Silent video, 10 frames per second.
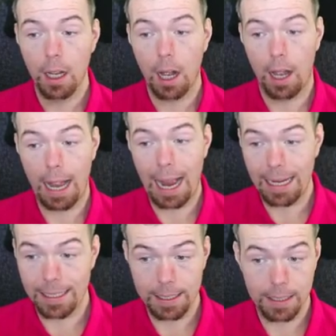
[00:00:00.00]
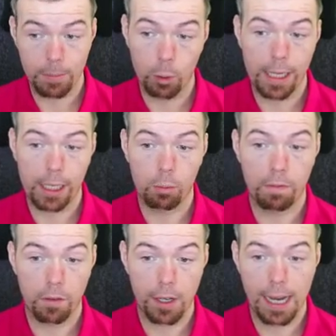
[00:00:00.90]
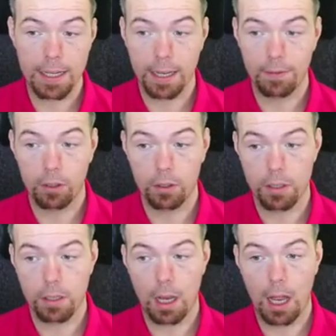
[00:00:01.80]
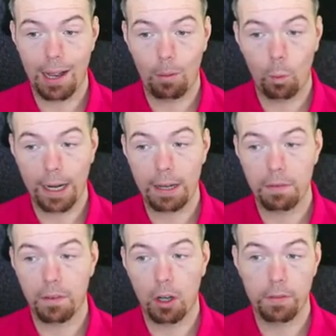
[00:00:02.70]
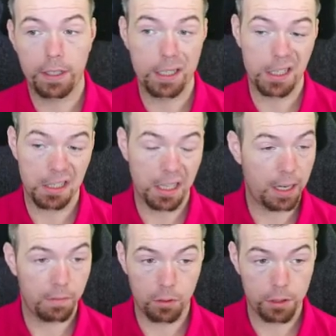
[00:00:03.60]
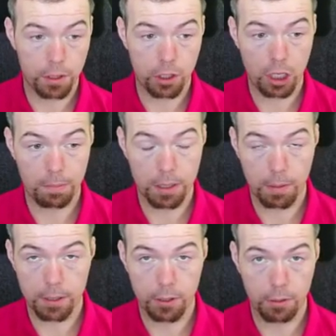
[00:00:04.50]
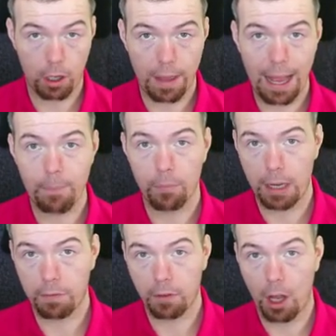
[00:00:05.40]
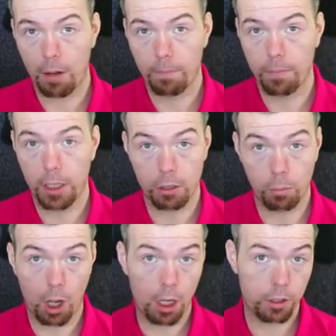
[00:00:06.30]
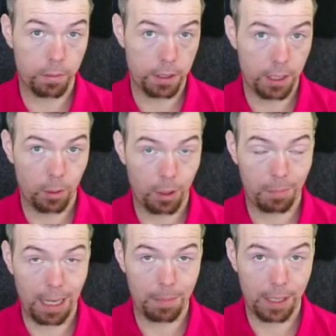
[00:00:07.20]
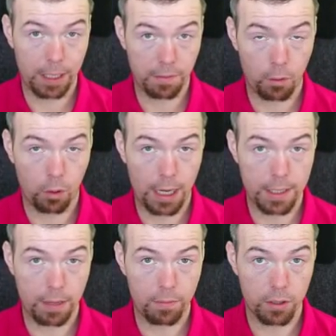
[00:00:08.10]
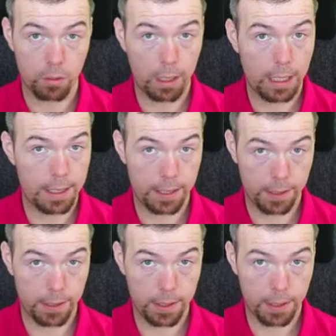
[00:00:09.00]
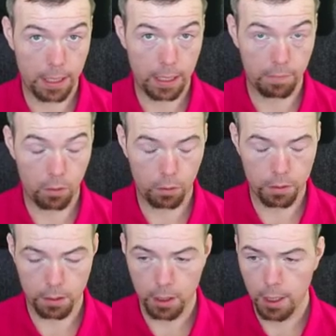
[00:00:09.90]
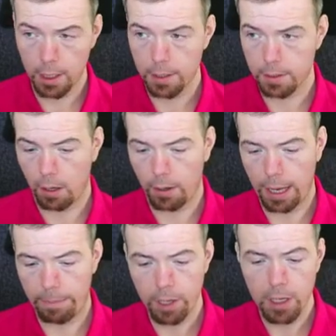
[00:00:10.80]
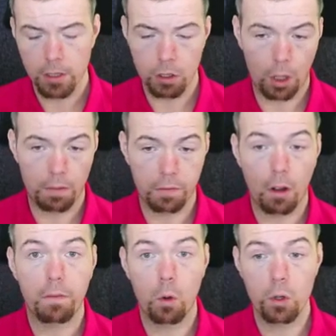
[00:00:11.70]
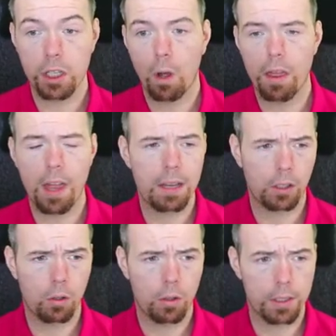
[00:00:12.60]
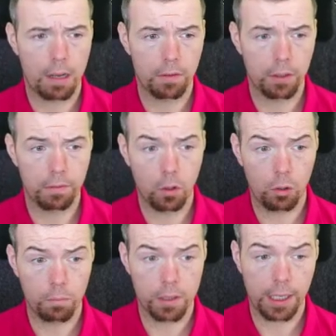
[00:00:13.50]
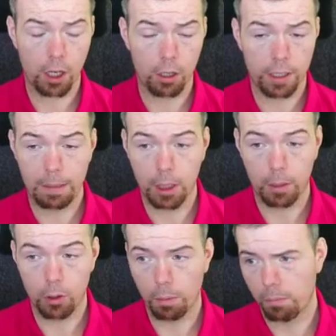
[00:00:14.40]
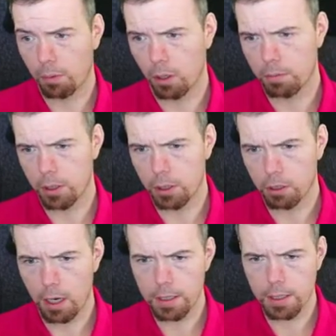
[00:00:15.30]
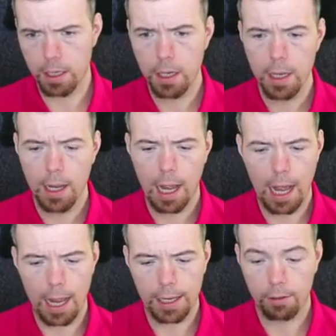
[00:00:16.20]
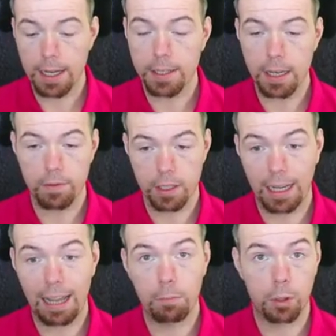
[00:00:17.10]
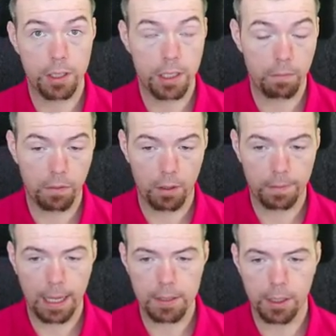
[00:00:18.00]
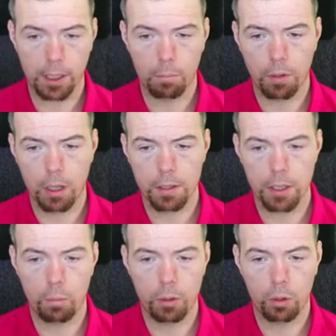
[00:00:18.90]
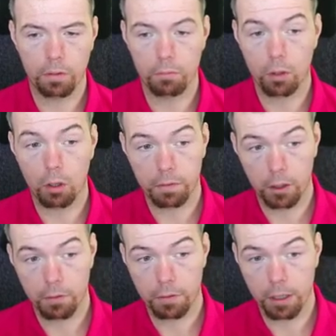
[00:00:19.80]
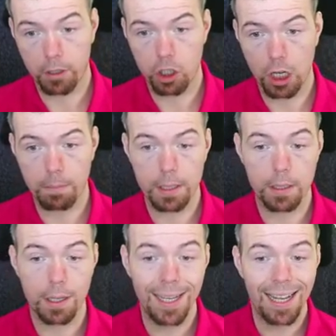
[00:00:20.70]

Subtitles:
88 team of the week with 3 87s, 185, and then 684s is the cheapest way to do it like that. If not, and you are doing a team of the week player pick, it's 4 87s, 186, and then 684s. So yeah, saw off 41,000 coins now for informs. They keep going up in price, which is crazy. Your 87's 11.75k, so you've got Bronze, Oberdorf, and Rolfo, three of your cheapest.